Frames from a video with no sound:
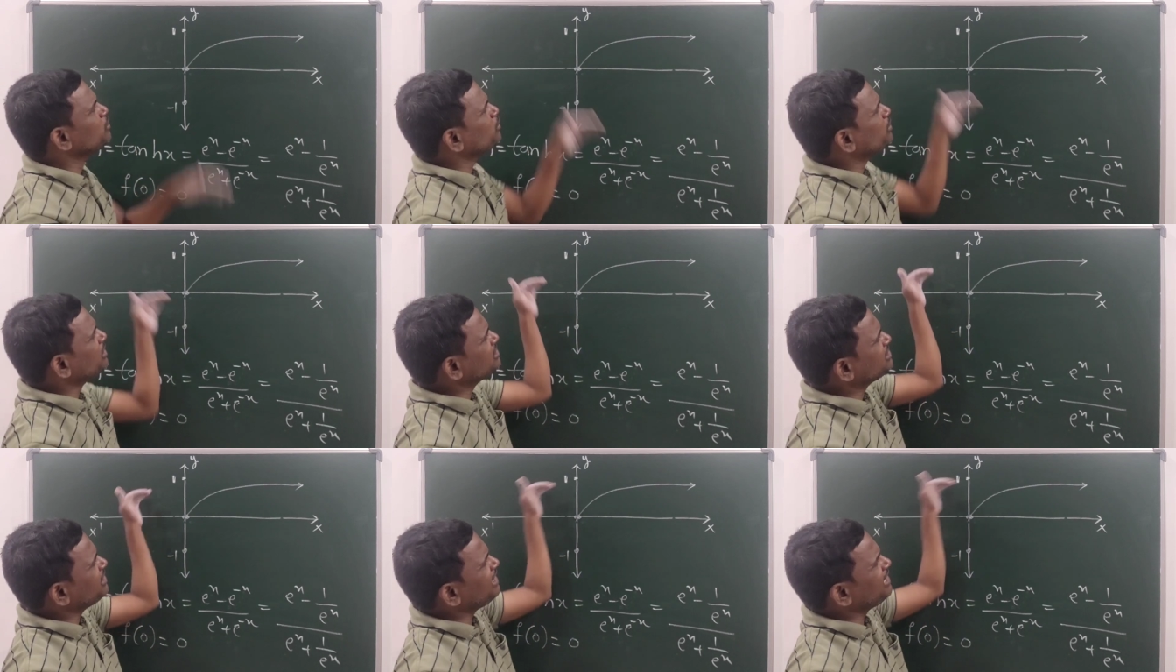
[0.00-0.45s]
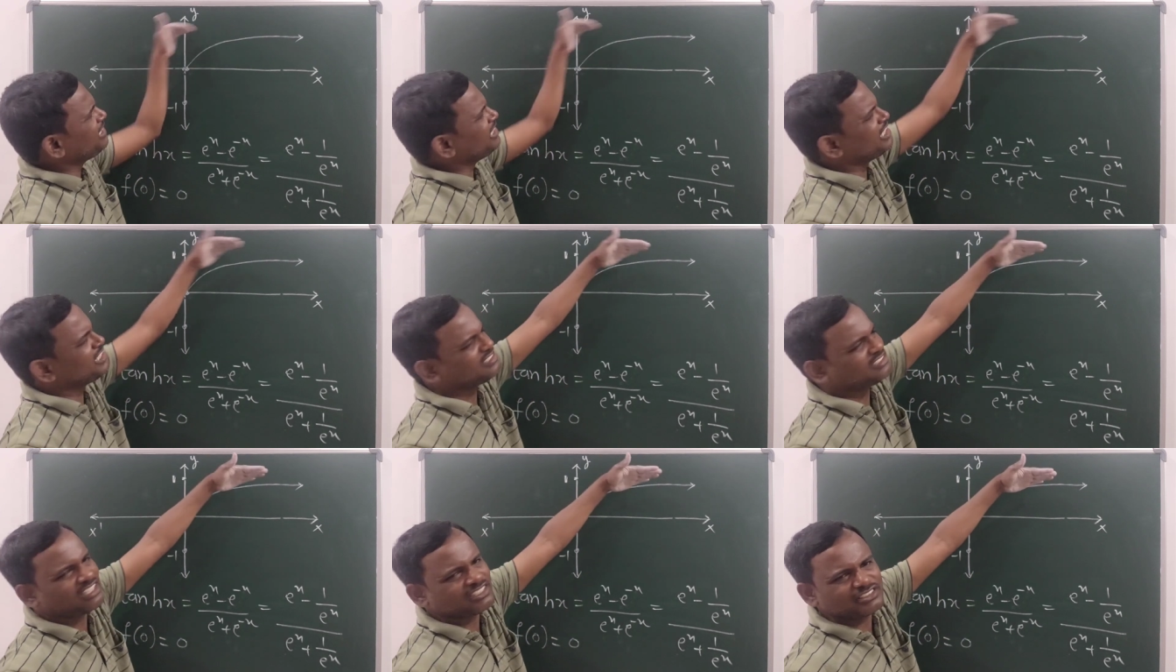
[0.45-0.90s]
You can say it
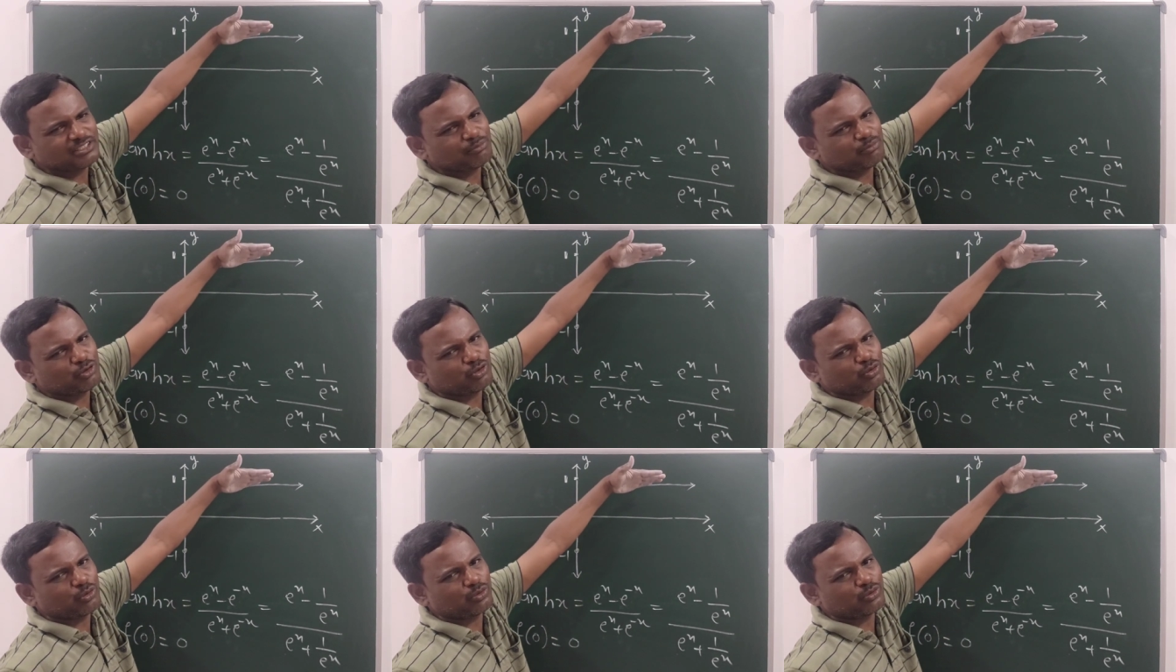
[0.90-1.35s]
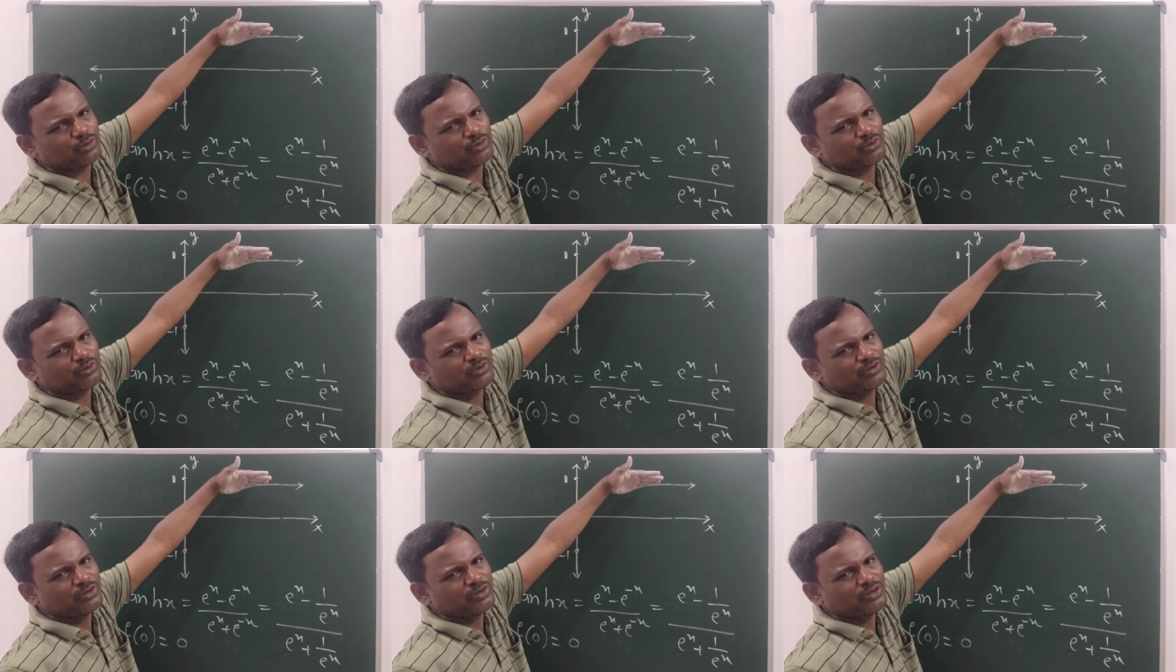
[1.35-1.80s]
as asymptote,
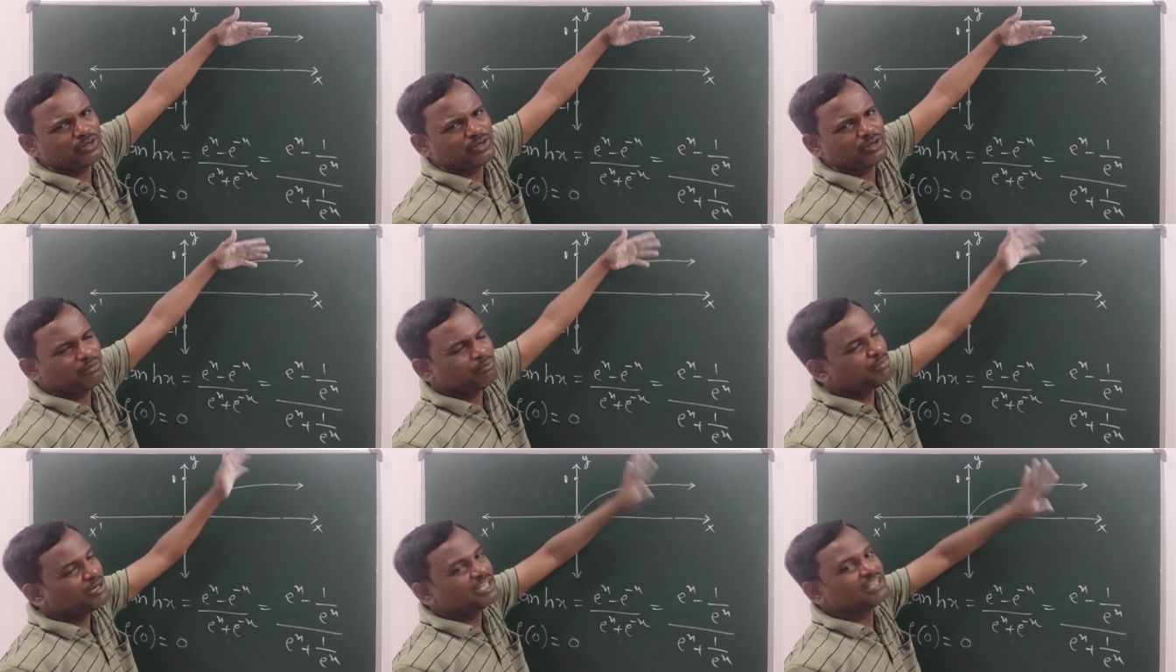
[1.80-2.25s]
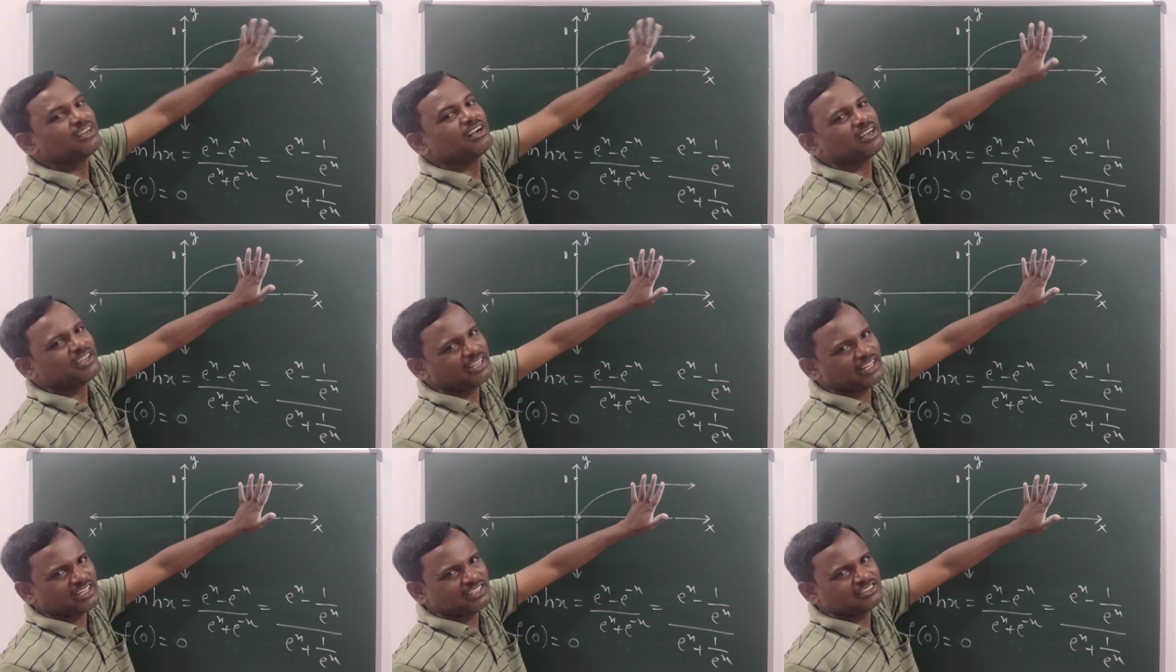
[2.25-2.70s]
but
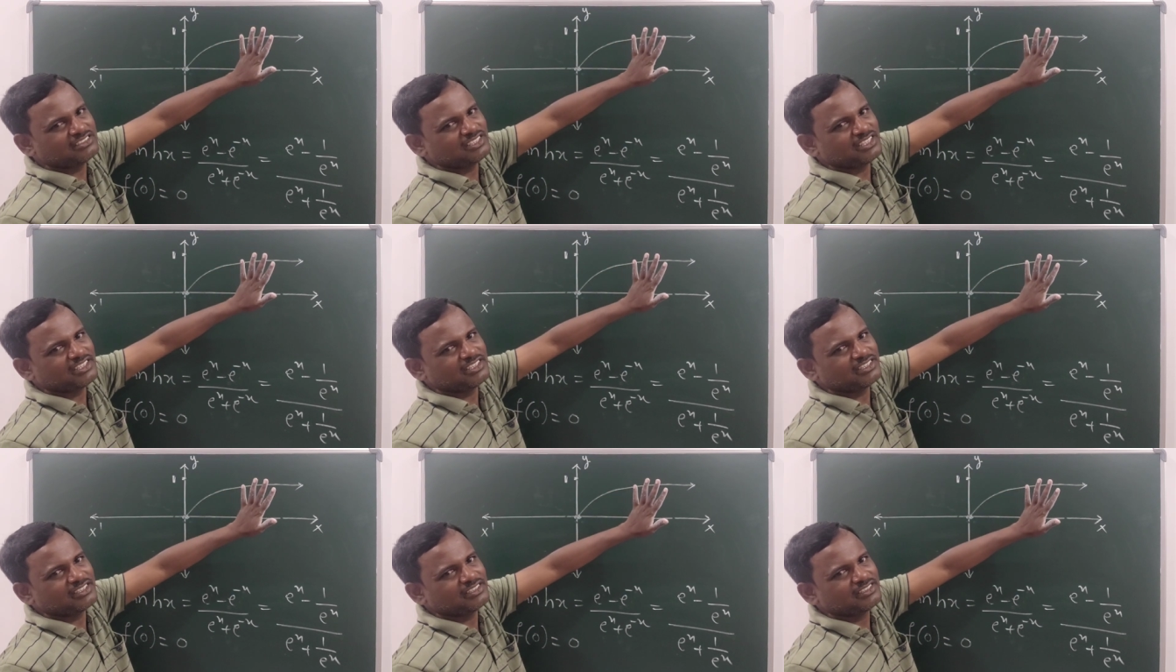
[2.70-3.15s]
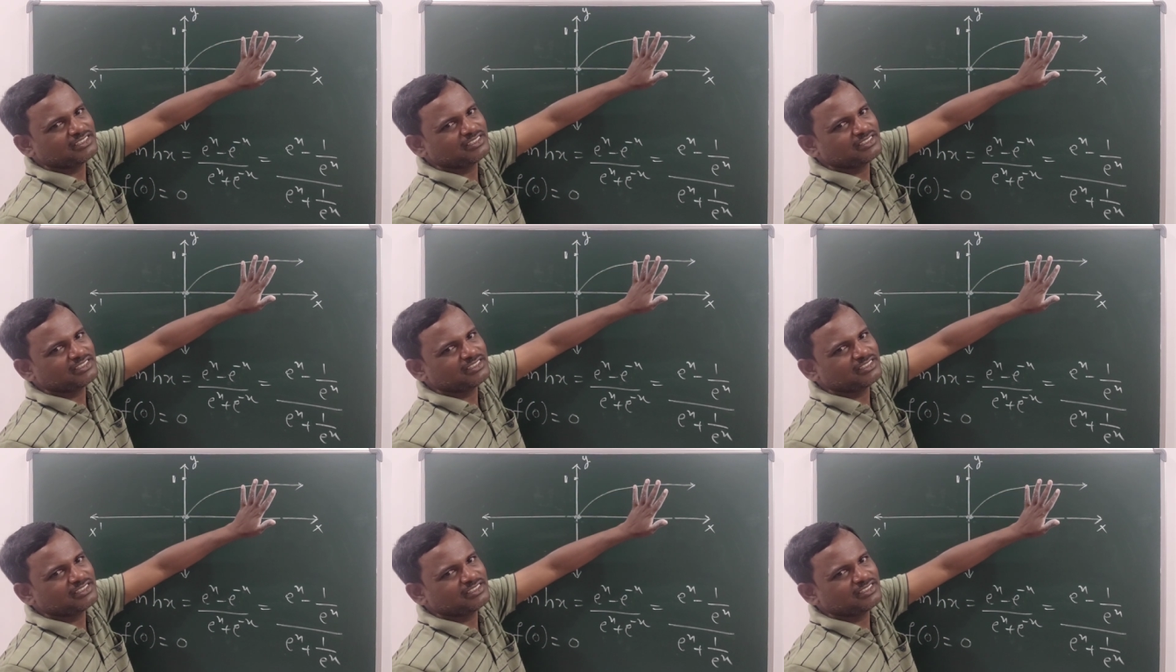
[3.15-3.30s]
not tangent.